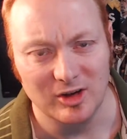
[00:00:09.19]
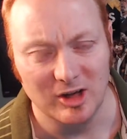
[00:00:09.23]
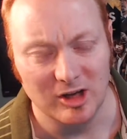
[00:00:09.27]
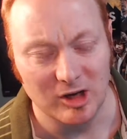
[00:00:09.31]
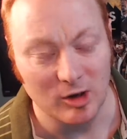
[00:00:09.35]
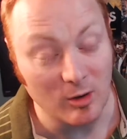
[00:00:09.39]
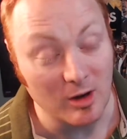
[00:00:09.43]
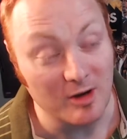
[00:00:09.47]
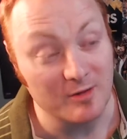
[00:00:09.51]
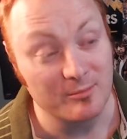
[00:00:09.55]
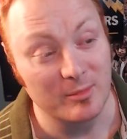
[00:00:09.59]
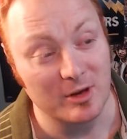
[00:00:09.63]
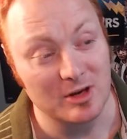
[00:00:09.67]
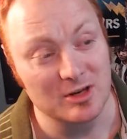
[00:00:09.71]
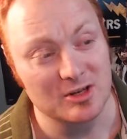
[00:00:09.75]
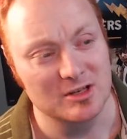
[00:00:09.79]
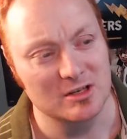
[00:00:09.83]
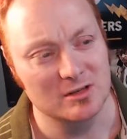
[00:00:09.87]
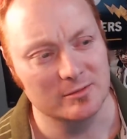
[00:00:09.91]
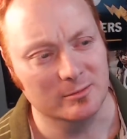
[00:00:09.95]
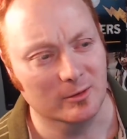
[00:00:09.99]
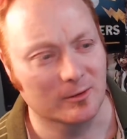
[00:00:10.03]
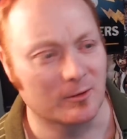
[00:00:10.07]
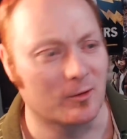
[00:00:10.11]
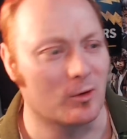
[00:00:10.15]
I know I've mentioned
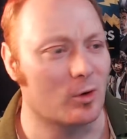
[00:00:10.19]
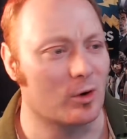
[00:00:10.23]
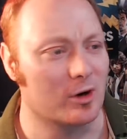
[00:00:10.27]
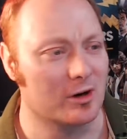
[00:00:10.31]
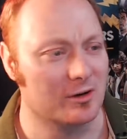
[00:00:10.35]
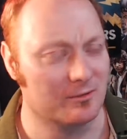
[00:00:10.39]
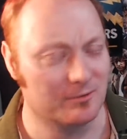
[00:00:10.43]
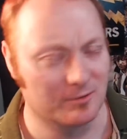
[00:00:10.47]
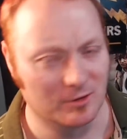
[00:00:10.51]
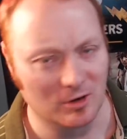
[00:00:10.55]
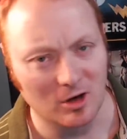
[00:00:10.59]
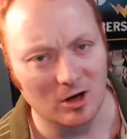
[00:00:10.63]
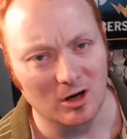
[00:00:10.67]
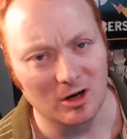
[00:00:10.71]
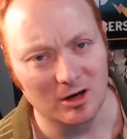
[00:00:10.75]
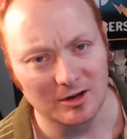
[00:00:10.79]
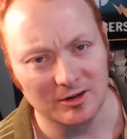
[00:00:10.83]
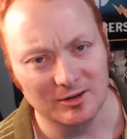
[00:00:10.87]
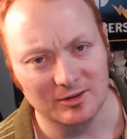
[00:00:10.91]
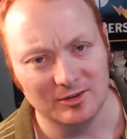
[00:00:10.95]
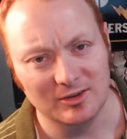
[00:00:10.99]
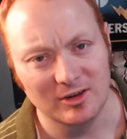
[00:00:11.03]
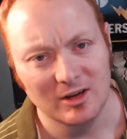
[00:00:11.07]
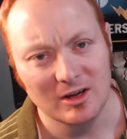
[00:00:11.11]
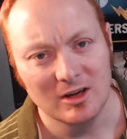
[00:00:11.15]
it before in
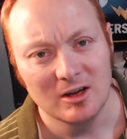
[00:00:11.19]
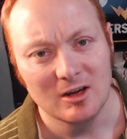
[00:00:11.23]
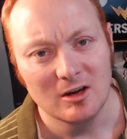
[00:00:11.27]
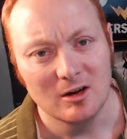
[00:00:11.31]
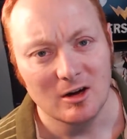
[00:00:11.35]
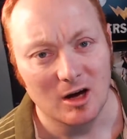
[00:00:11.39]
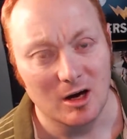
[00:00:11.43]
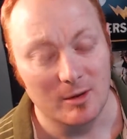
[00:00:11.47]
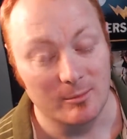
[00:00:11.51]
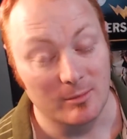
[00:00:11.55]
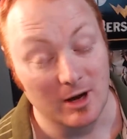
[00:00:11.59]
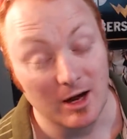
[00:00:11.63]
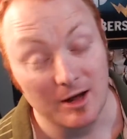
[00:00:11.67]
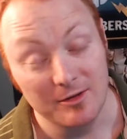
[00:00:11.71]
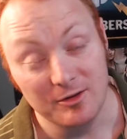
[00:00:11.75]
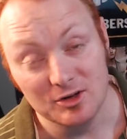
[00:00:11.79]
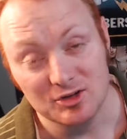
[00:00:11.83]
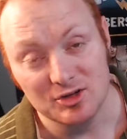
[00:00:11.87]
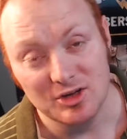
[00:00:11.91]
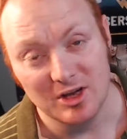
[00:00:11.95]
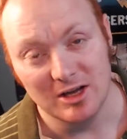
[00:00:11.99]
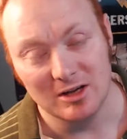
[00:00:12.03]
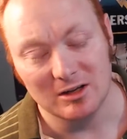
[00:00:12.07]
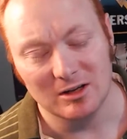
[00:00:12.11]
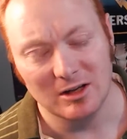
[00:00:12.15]
vlogs on my other
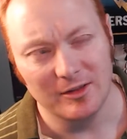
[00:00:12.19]
channel.